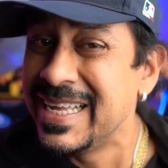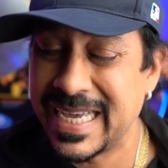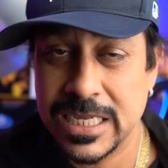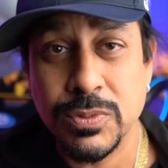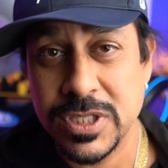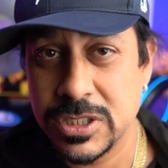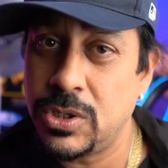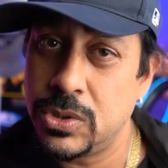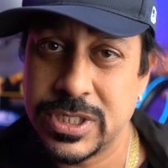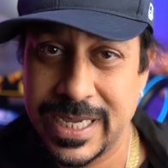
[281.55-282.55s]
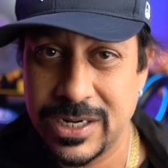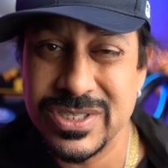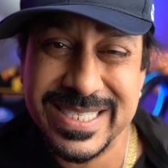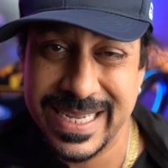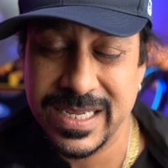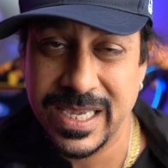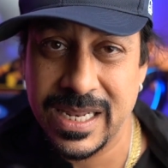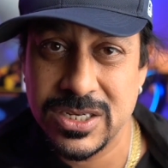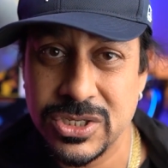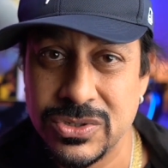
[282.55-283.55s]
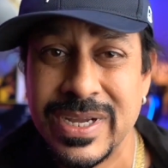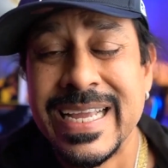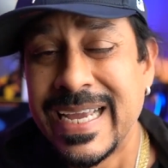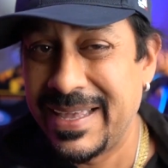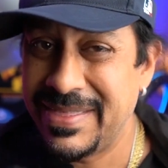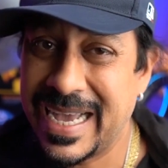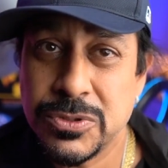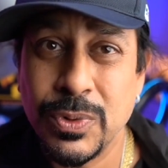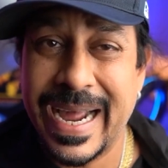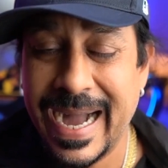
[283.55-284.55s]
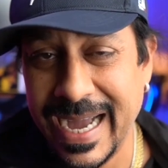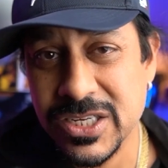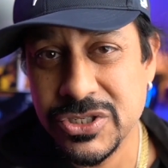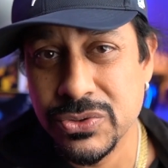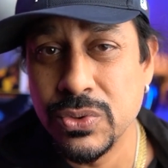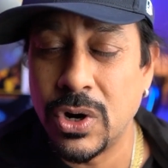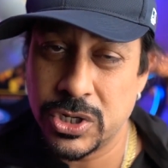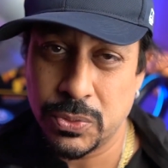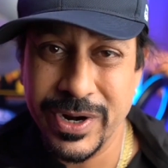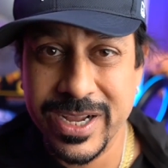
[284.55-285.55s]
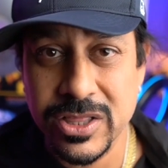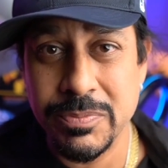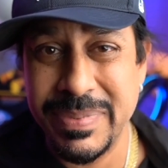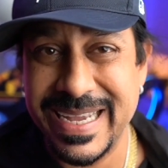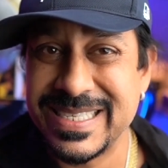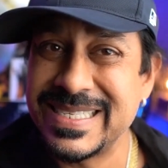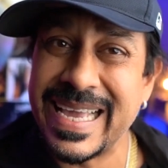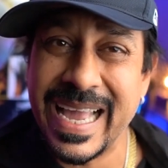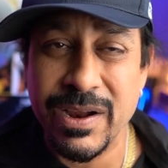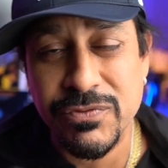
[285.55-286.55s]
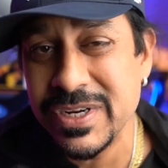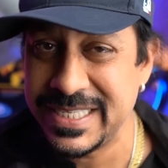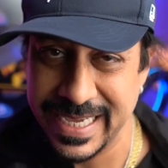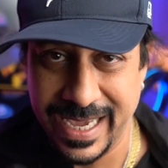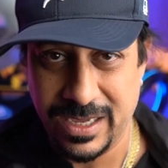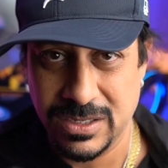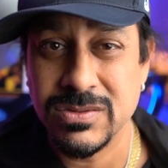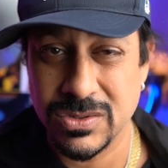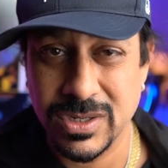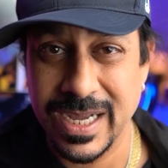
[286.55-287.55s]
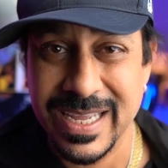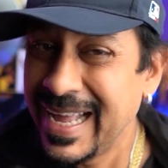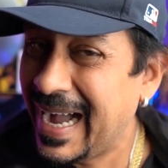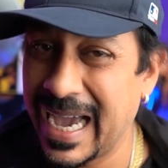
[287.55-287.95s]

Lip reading: That's what this whole channel is dedicated to, and that's what I do on a regular basis every day, okay?